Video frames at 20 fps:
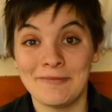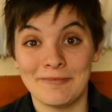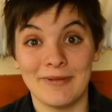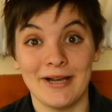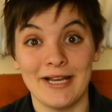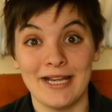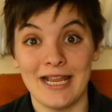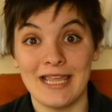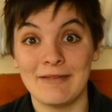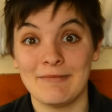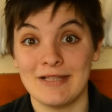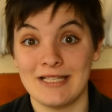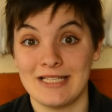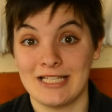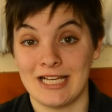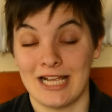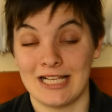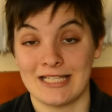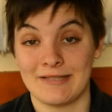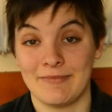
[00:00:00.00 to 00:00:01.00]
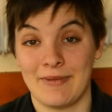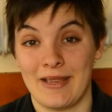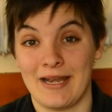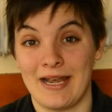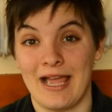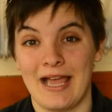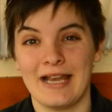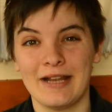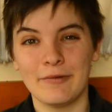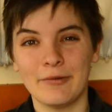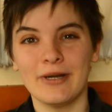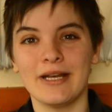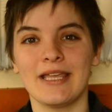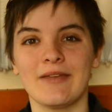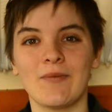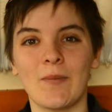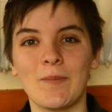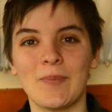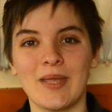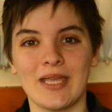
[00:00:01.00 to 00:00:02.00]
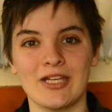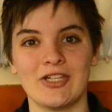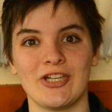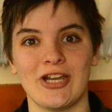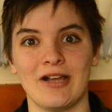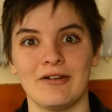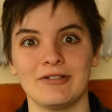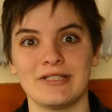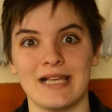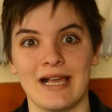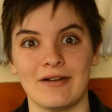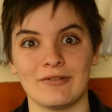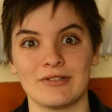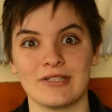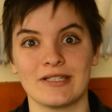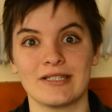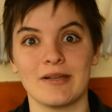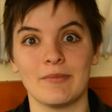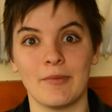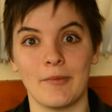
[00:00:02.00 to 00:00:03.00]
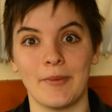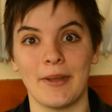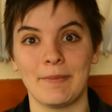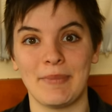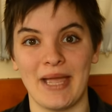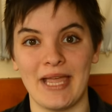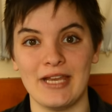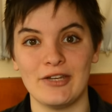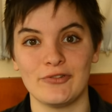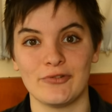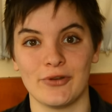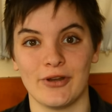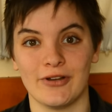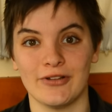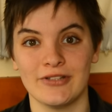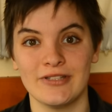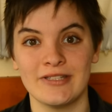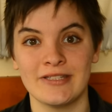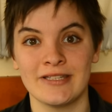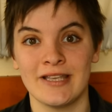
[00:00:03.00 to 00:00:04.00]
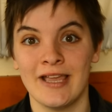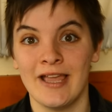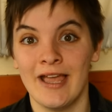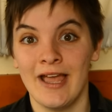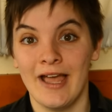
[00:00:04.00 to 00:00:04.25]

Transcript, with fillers: My name is Jasmine, and I want to give a big shout out to some of my Patreons.